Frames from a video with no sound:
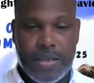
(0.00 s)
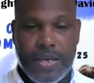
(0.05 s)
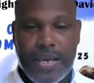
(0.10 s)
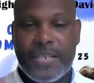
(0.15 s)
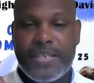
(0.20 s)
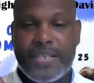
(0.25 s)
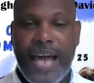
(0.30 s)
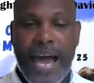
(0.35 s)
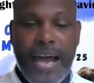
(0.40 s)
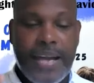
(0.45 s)
The
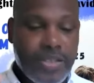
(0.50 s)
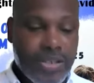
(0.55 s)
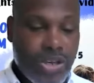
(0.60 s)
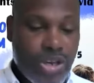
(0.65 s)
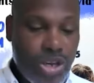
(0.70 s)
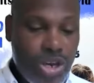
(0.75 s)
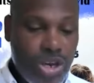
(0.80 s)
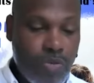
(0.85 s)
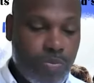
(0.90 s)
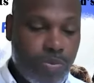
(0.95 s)
exact
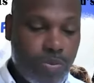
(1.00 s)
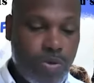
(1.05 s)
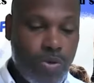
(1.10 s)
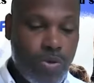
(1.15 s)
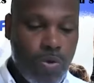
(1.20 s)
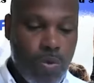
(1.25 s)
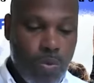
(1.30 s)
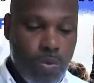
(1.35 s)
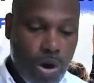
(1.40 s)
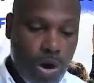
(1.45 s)

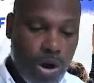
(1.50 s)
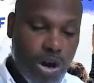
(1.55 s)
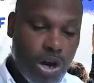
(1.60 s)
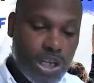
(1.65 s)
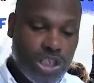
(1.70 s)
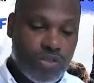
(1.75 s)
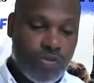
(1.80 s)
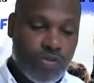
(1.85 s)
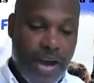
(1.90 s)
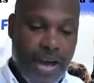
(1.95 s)
Hebrew
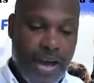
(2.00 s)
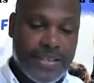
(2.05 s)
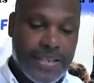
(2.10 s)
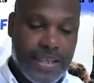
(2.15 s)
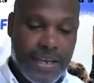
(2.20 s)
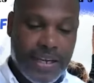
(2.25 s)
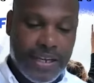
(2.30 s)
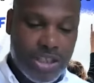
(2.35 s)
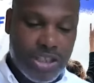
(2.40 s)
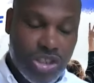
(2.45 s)
word
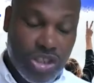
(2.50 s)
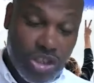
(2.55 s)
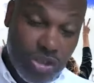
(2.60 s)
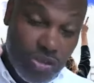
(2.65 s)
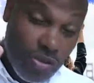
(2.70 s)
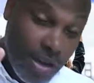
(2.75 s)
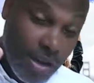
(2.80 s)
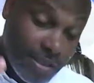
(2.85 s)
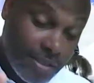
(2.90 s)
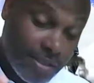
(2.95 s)
translated
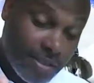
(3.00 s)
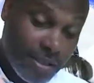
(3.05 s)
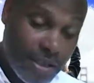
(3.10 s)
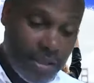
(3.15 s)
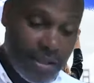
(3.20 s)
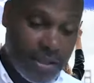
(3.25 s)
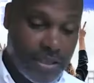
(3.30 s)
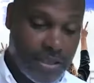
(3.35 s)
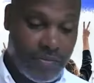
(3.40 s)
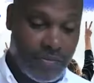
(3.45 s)
trust
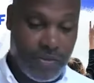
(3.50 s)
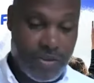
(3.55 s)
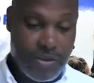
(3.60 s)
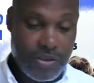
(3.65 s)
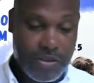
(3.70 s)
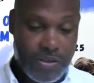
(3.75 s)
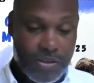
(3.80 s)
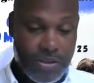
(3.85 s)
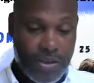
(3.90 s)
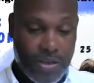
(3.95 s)
in this
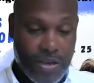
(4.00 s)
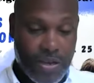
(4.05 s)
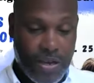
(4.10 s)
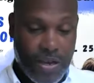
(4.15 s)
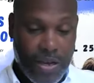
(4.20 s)
verse